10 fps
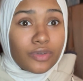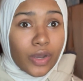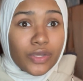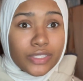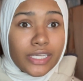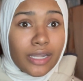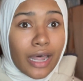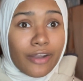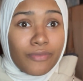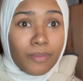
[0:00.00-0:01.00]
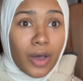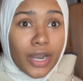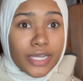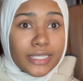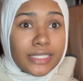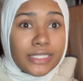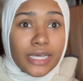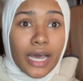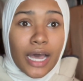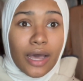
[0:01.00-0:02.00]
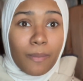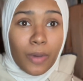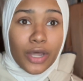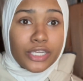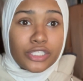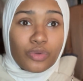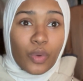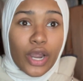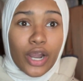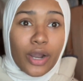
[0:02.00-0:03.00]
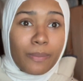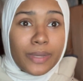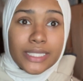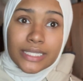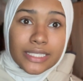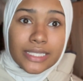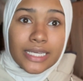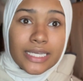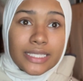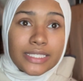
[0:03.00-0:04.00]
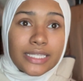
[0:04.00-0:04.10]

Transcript: why you see a lot of modest wear businesses